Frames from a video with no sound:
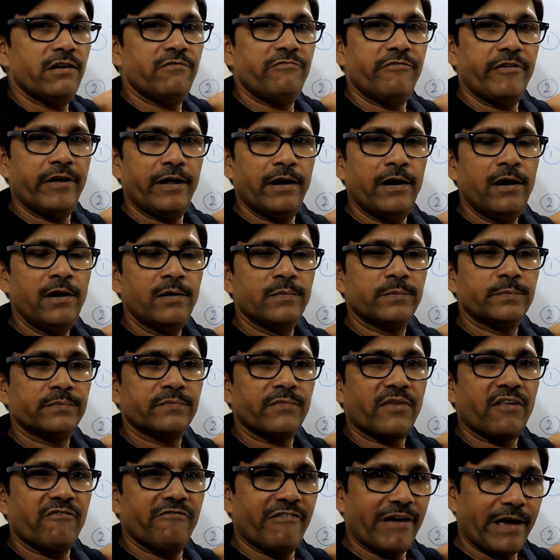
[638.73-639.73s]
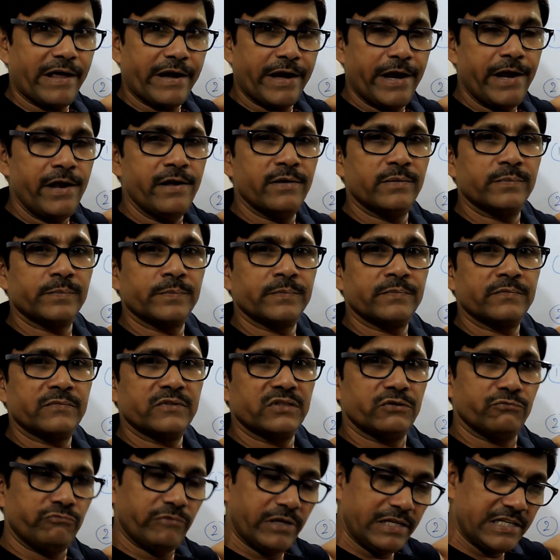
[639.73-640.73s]
will vary,
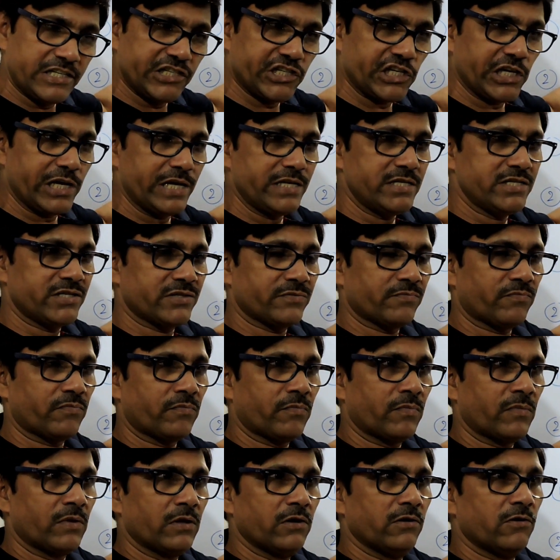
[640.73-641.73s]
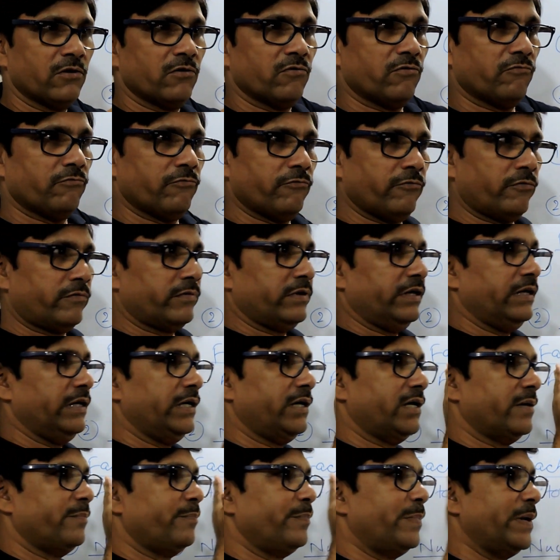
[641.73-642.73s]
will change in
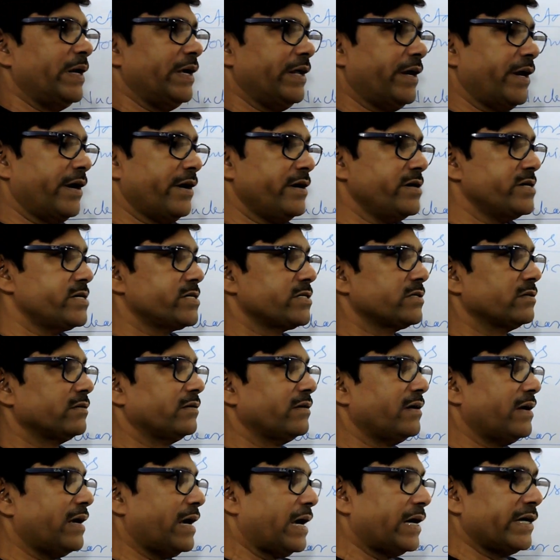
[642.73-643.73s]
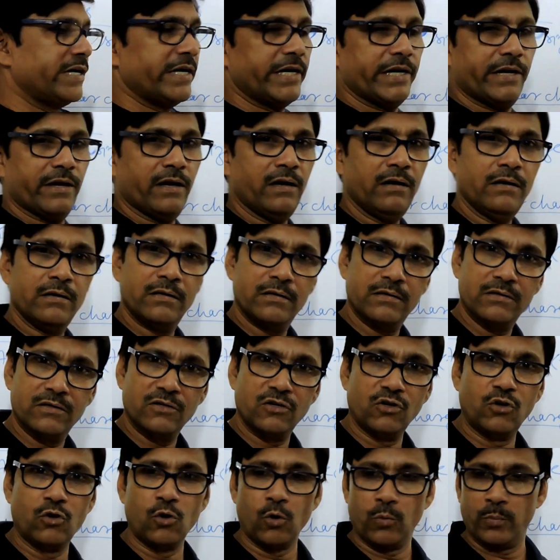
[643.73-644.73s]
a period and in a
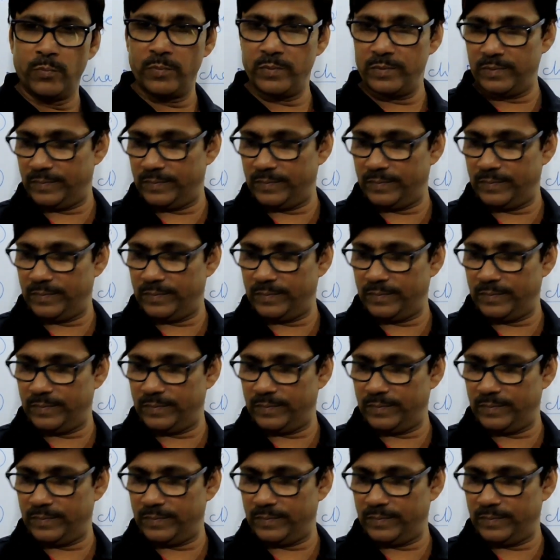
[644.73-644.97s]
group.